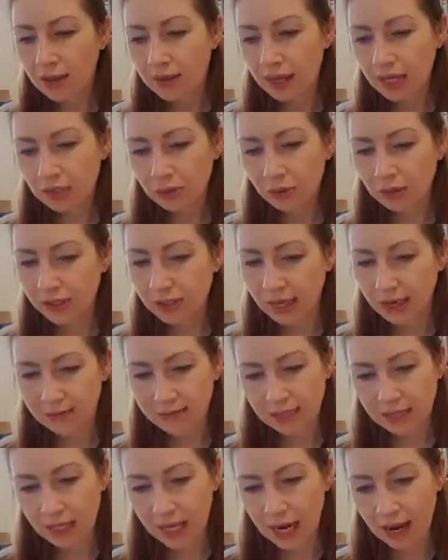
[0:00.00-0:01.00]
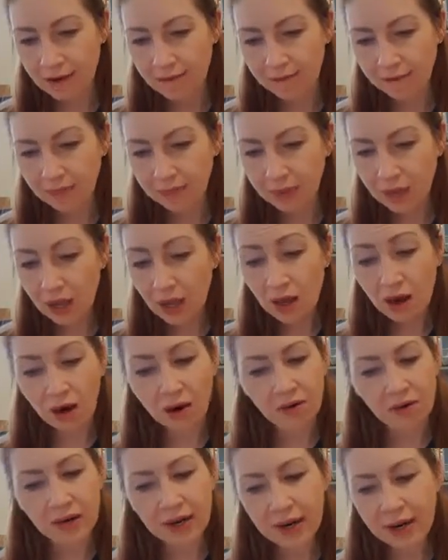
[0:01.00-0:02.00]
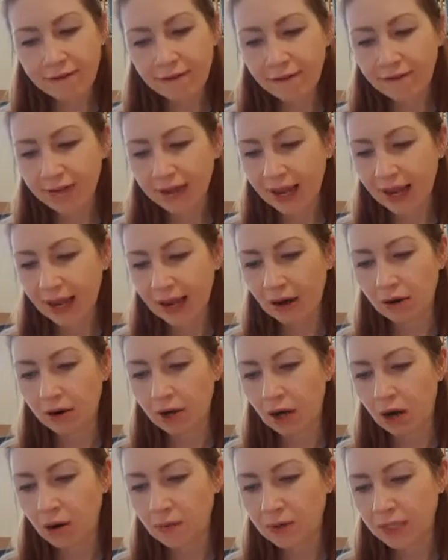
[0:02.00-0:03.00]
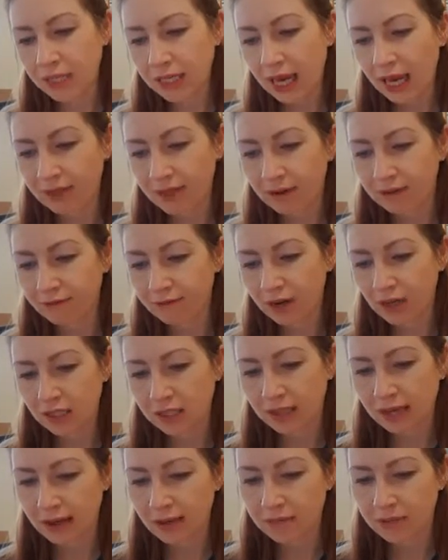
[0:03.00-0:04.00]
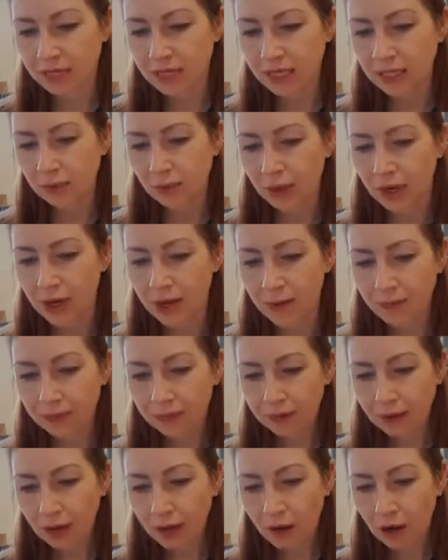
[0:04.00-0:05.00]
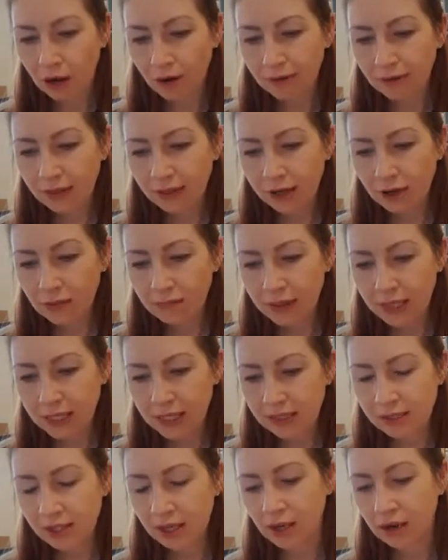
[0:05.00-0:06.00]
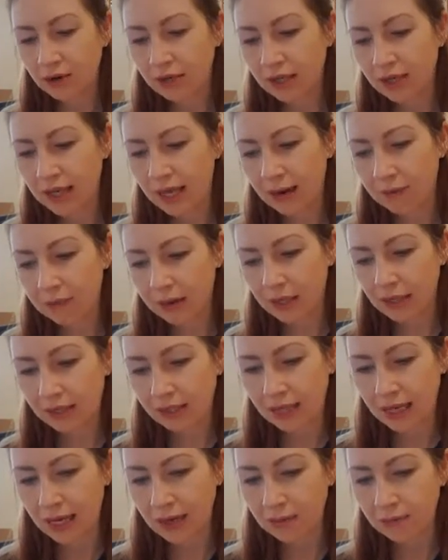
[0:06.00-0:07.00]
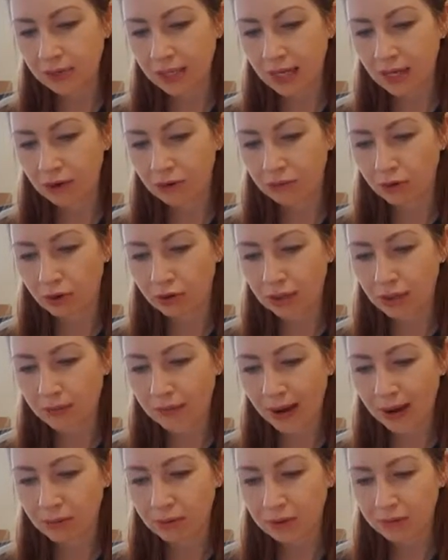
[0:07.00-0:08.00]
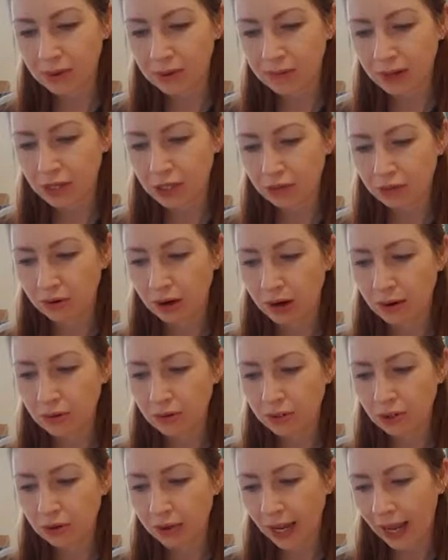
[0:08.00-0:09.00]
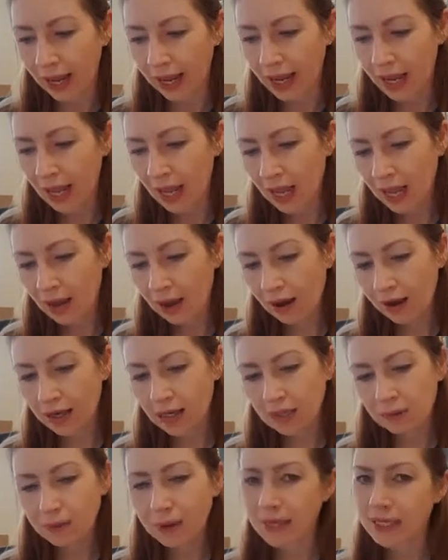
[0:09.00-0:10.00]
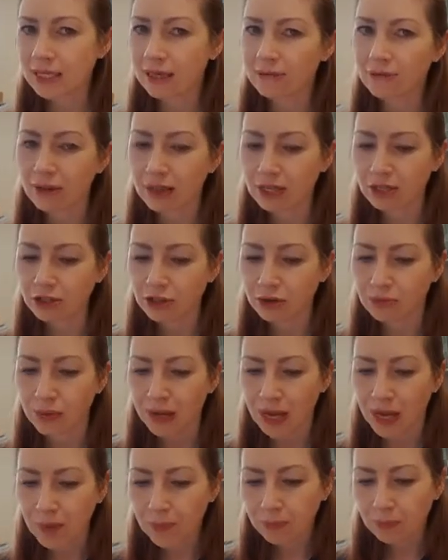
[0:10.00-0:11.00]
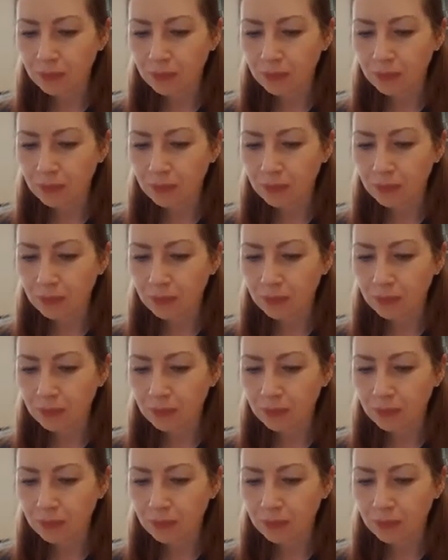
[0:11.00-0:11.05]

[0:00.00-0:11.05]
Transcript: That's what saved his life. I'll never forget how calm and together and fast the EMTs were. After they got my dad secured in the ambulance, the EMT who rode in the back with me made sure I was okay and explained everything to me.